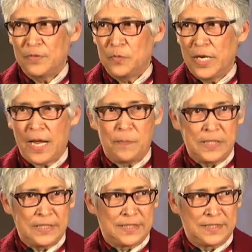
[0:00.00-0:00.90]
What
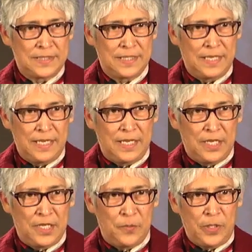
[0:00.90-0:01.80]
happens
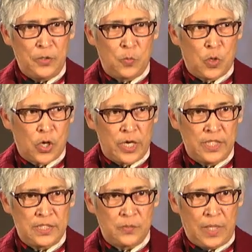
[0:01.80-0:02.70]
when you walk on a
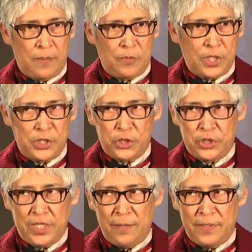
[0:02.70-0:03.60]
swing bridge?
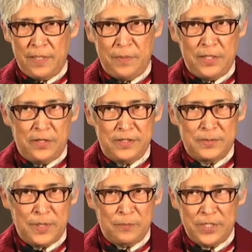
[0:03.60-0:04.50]
Anybody been on a
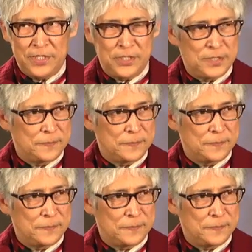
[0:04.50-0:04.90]
swing bridge?